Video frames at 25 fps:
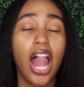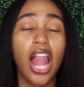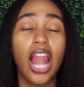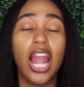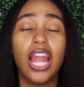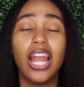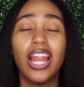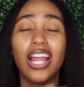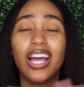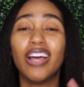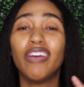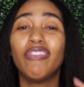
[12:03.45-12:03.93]

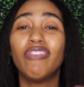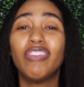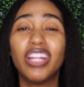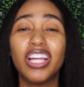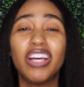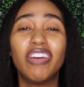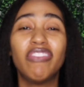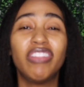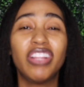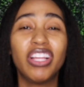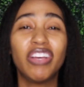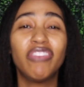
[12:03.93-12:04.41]

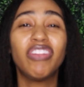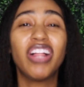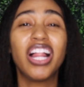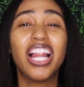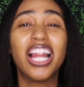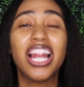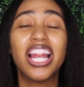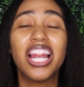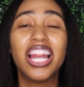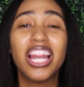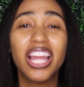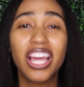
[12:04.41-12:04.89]

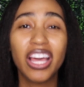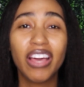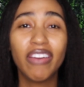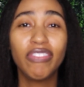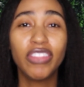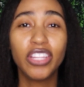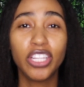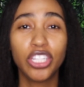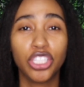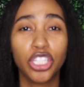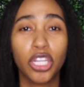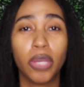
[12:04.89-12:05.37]

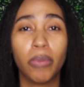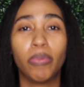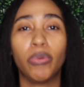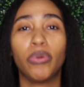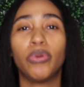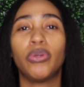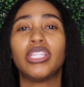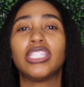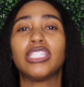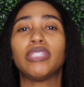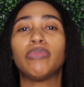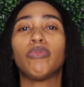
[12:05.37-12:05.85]
Love this
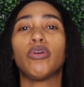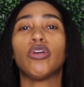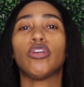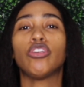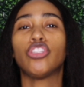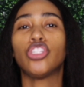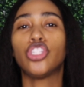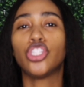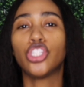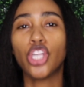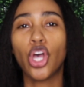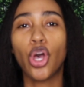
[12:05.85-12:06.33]
shampoo. It
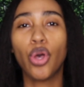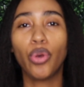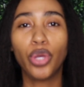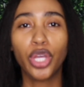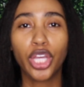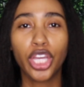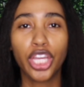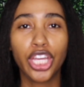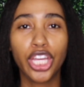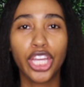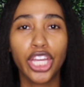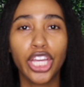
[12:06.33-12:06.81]
smells so
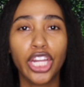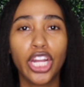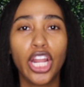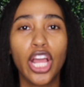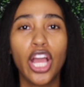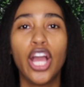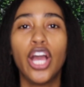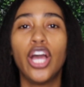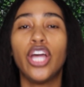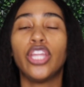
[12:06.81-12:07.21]
good.